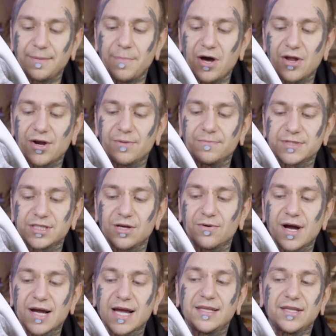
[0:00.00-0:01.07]
the bottom,
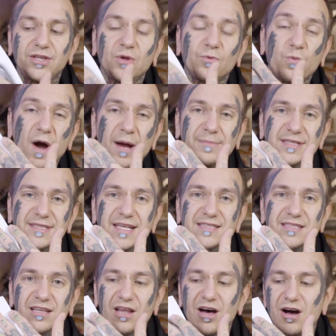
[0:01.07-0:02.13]
so I kind of don't wipe the
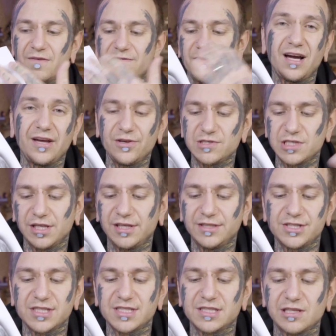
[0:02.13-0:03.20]
stencil off. I usually
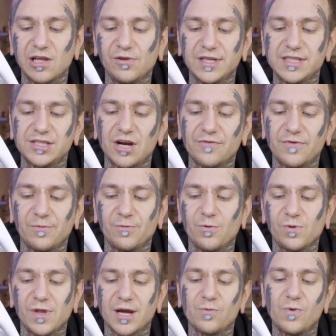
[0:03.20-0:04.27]
just slowly start from
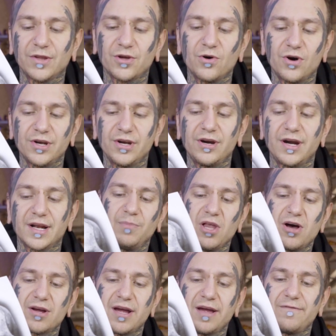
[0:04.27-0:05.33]
like one corner and
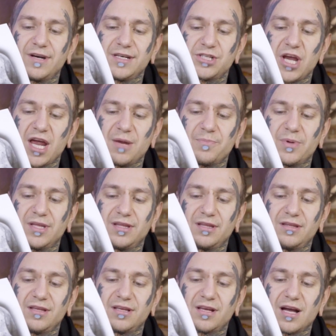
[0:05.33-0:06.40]
block every shape
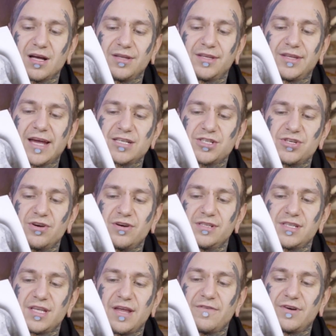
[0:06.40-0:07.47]
and kind of
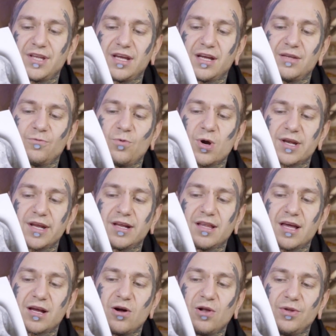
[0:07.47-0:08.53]
textures and everything, and working
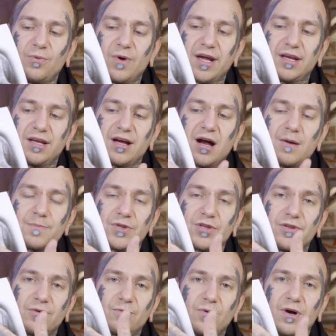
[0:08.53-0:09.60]
like all the way up to
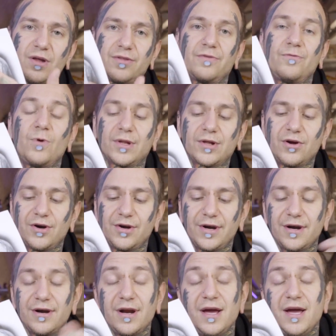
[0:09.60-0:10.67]
the one
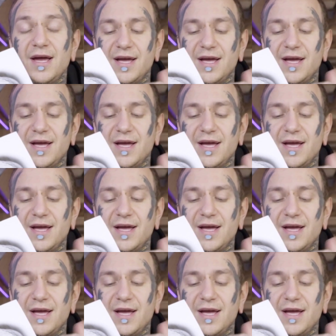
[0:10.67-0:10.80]
corner,